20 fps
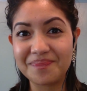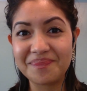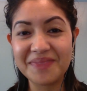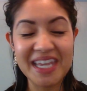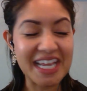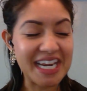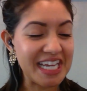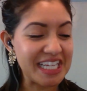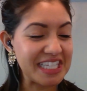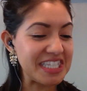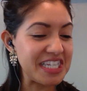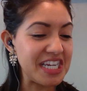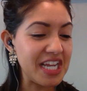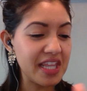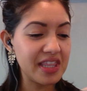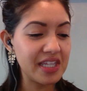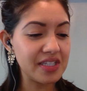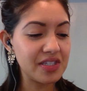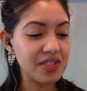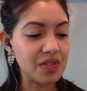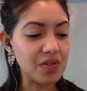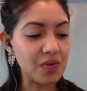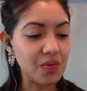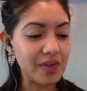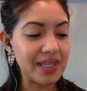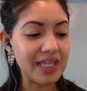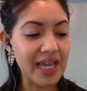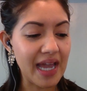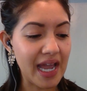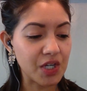It has nothing to do with
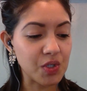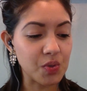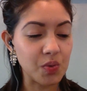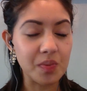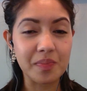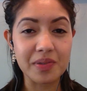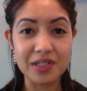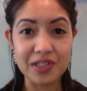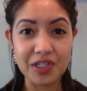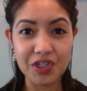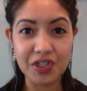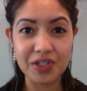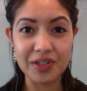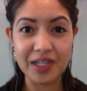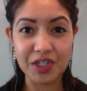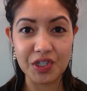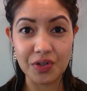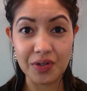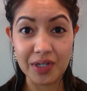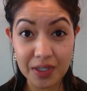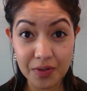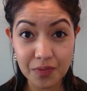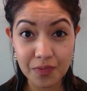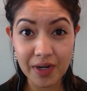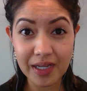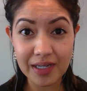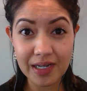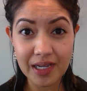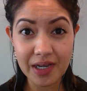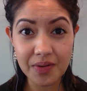the actual position that you're in
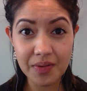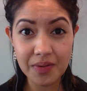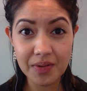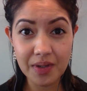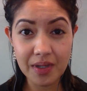right now,